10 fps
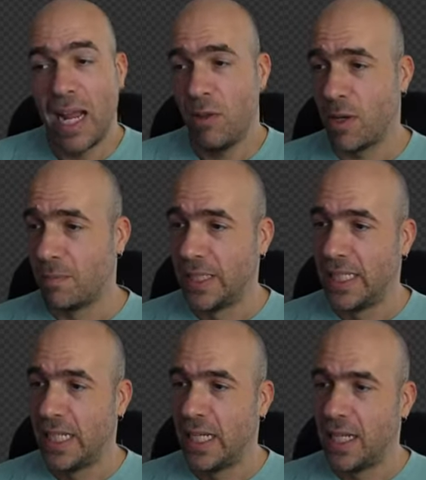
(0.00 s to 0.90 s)
but I do them.
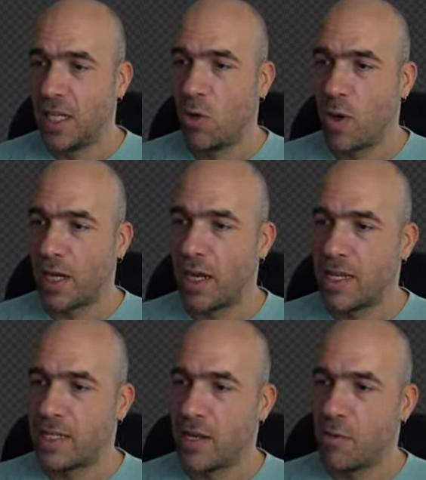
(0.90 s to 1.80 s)
Nico, where can
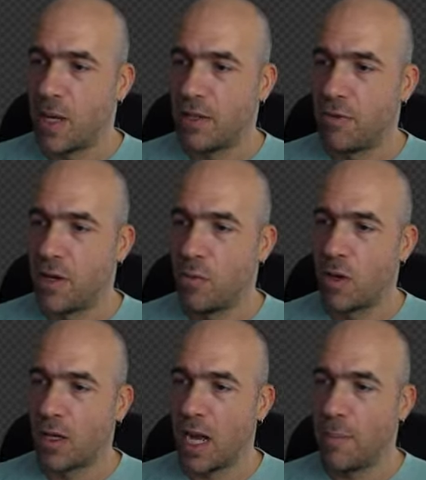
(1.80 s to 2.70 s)
I send you my 3D
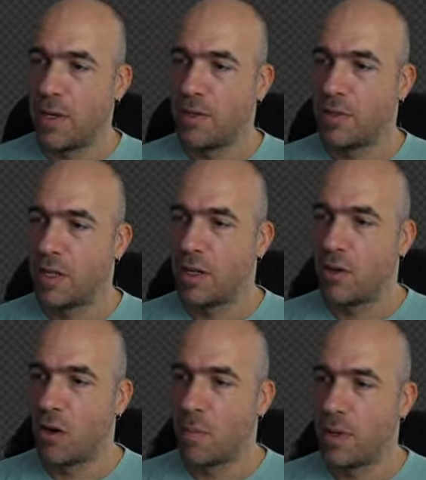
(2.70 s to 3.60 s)
work? I'm interested in
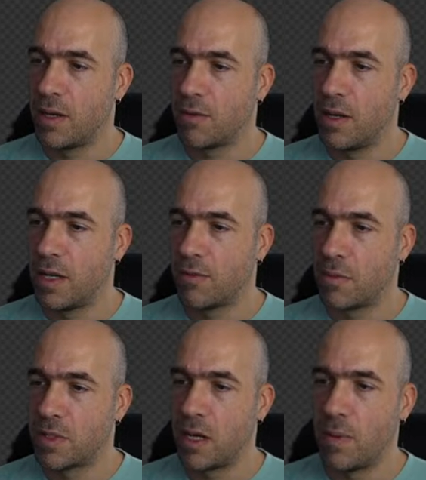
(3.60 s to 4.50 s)
your opinion, greeting
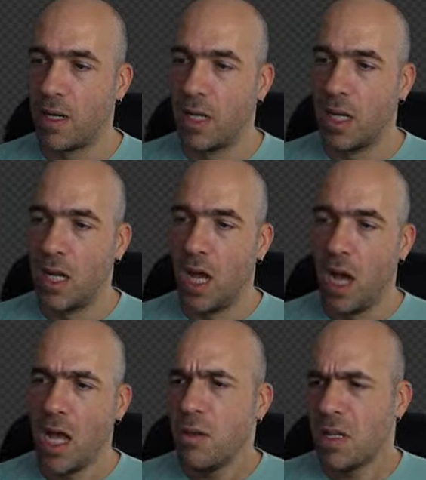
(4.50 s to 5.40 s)
from Serbia.
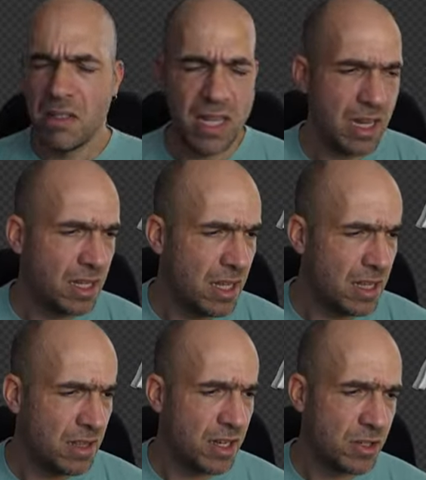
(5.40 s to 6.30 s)
Uh, you can send it
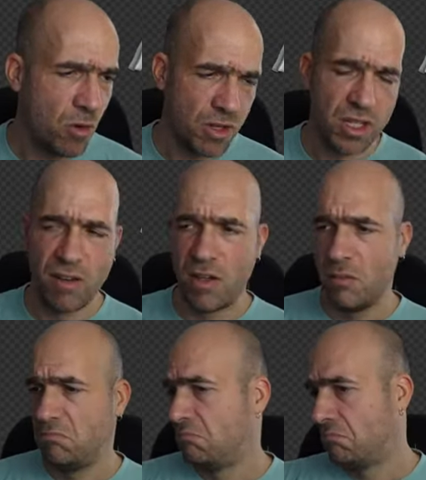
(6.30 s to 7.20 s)
in the Discord
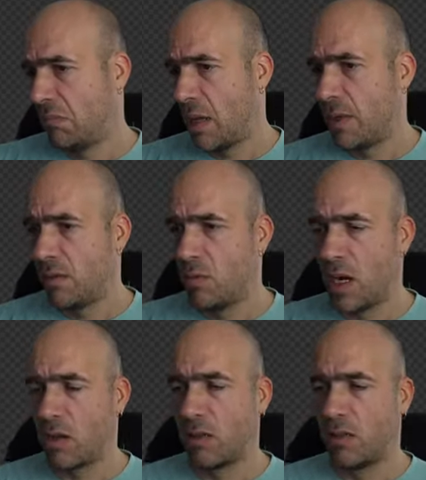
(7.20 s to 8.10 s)
server, maybe,
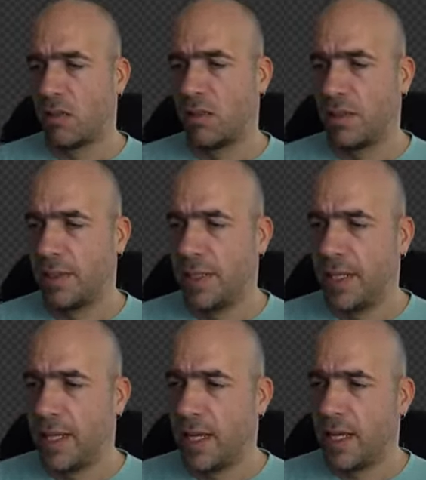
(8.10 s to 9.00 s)
why not?
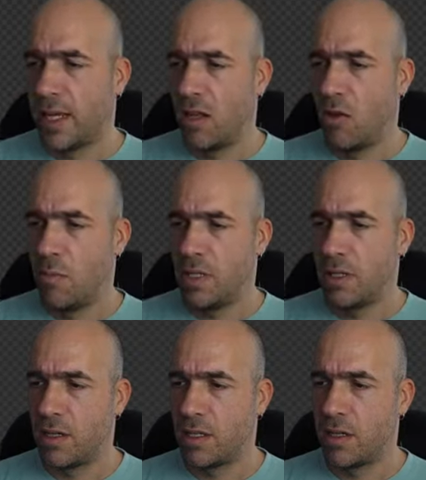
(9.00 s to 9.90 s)
Hello,
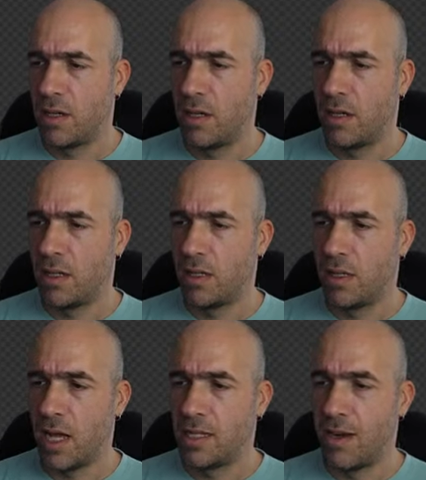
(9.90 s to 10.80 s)
Mr. Sir,
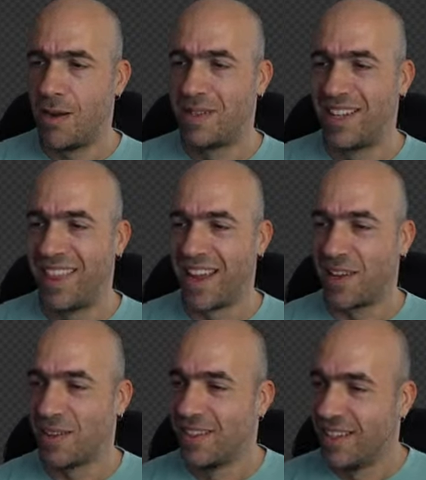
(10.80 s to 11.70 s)
nice arms,
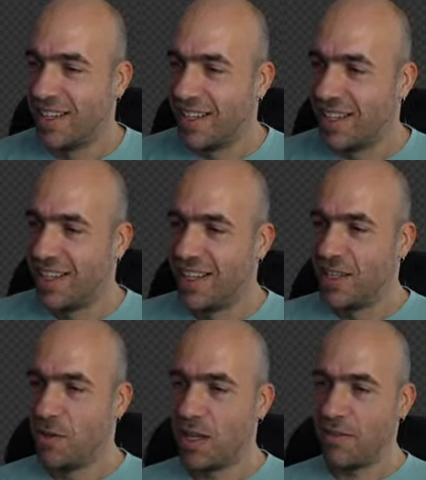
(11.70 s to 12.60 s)
thank you.
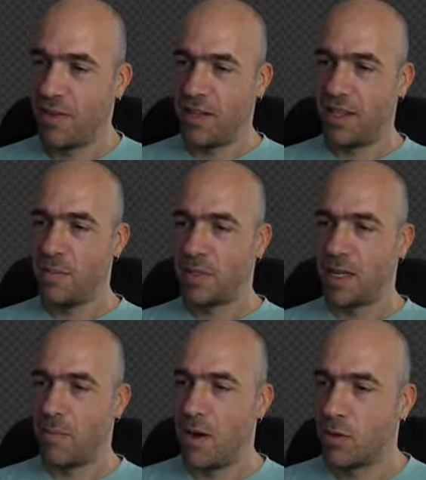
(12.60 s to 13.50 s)
Do you have any tips
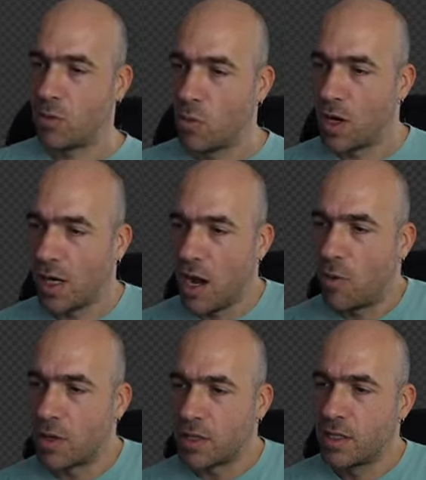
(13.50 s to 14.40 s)
about work
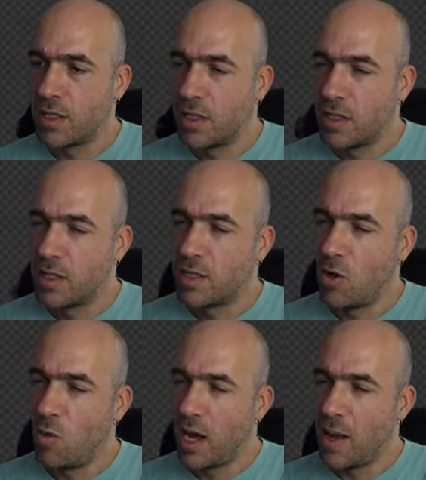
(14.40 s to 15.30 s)
hours?
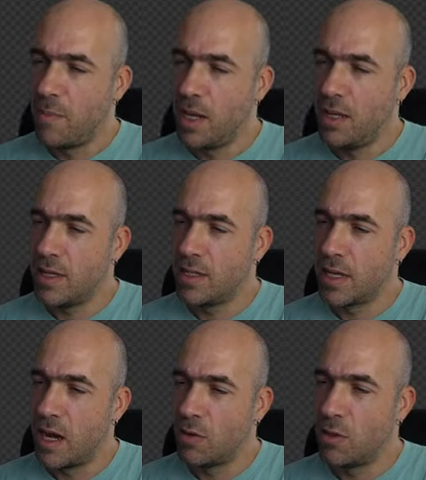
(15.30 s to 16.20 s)
So what I mean
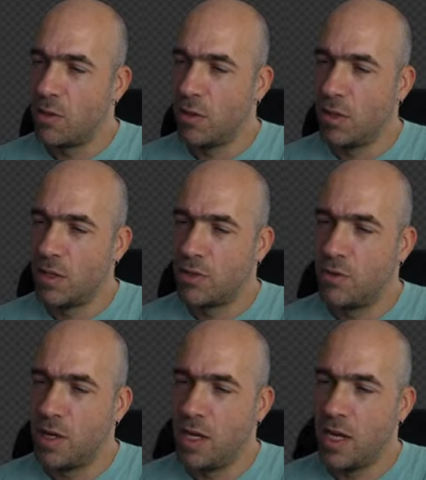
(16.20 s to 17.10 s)
is how did you learn
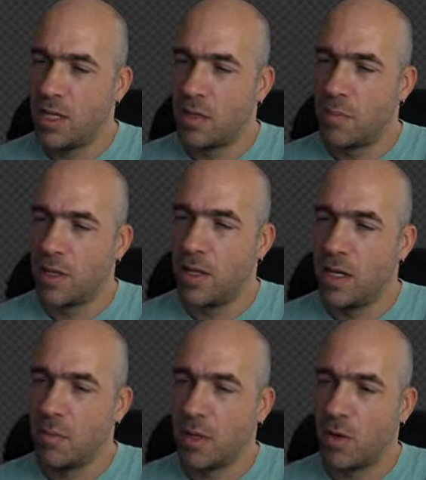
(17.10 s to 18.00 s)
3D in the
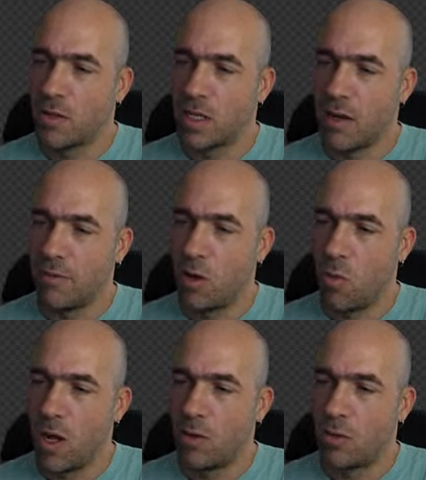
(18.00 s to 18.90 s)
beginning because after
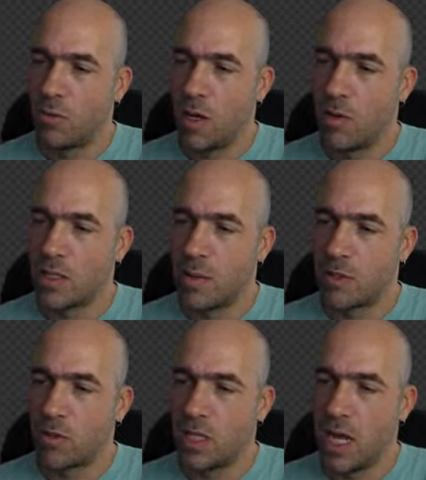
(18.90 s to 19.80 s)
one or two hours I'm
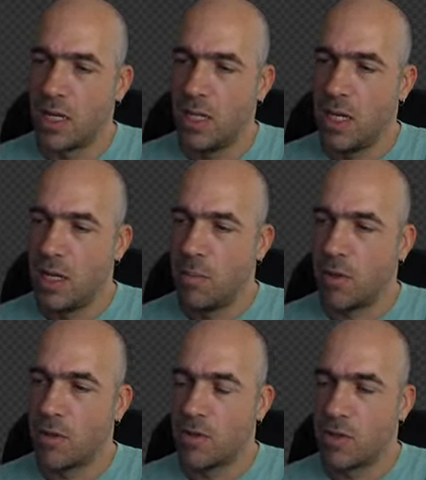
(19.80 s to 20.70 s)
so tired
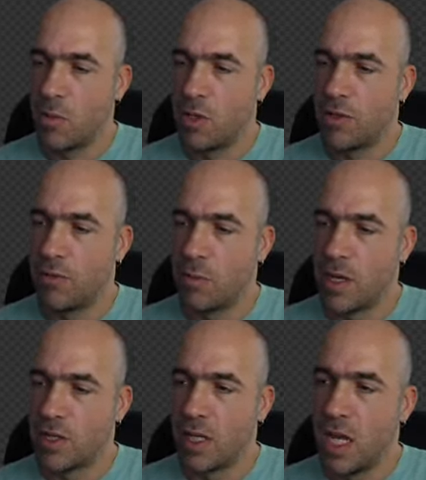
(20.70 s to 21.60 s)
because of so much
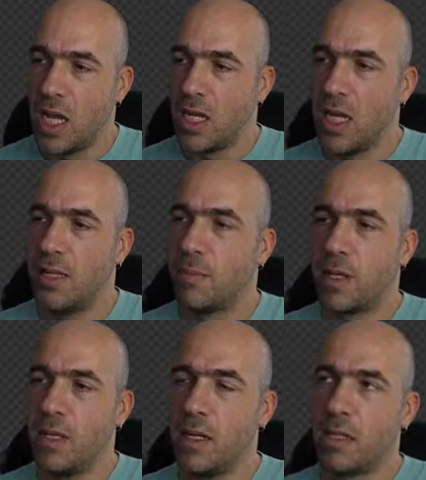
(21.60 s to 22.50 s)
information. Yeah, in the
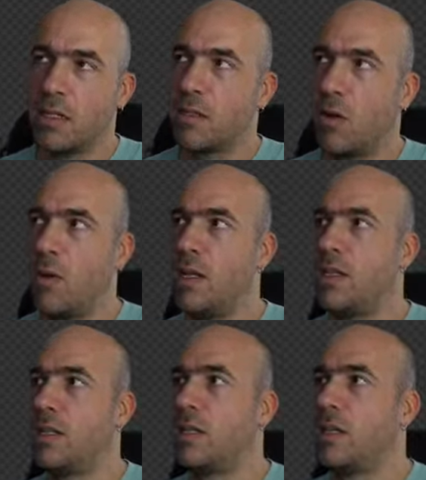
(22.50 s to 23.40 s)
beginning is
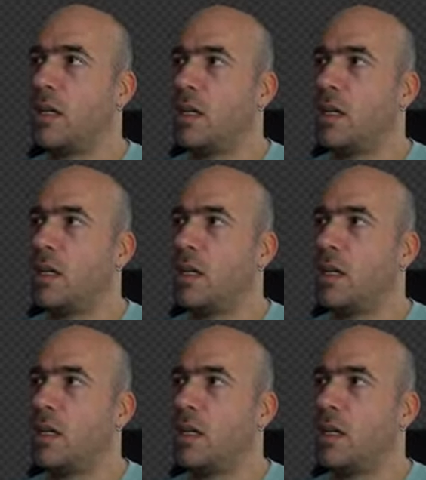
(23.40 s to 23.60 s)
always